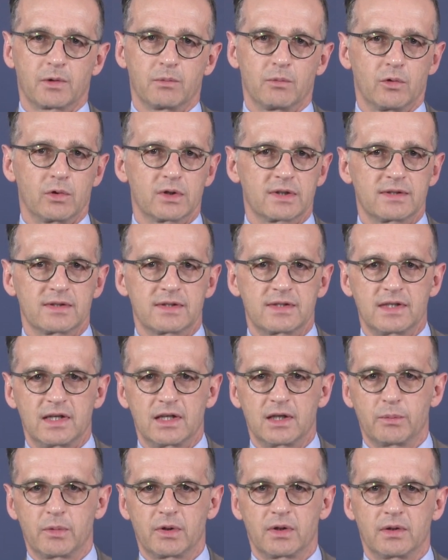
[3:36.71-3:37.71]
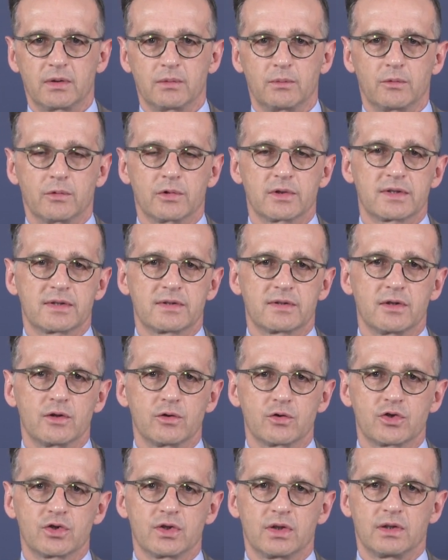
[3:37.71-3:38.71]
more sustainable, more
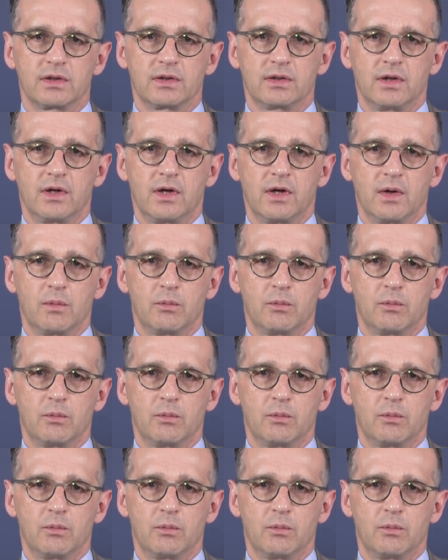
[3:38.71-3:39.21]
social,